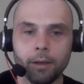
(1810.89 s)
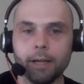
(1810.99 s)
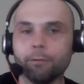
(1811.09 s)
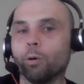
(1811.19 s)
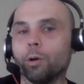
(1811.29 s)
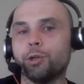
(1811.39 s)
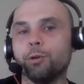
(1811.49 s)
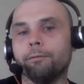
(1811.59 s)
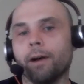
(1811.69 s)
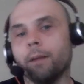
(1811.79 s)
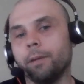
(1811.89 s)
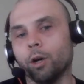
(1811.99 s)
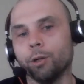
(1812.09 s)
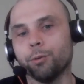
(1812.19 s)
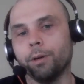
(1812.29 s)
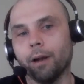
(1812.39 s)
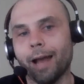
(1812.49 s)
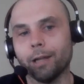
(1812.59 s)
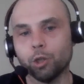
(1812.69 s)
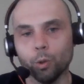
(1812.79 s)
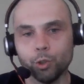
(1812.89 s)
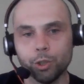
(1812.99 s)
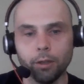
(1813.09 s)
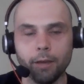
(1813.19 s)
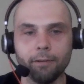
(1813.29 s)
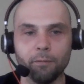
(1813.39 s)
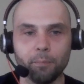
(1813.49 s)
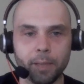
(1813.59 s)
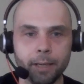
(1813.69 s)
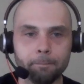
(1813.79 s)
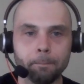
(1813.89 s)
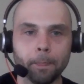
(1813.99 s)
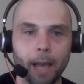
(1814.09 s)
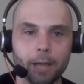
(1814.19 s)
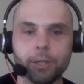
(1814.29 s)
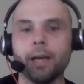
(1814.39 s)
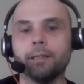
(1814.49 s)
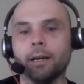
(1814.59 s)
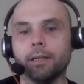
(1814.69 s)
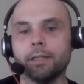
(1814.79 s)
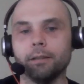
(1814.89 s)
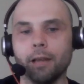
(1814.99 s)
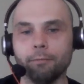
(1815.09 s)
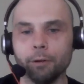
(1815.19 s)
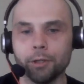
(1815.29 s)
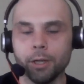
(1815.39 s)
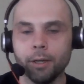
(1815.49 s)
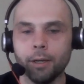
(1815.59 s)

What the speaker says: And of course, you can find me on Twitter at CharlesChillFFB, hashtag Dynasty Leverage,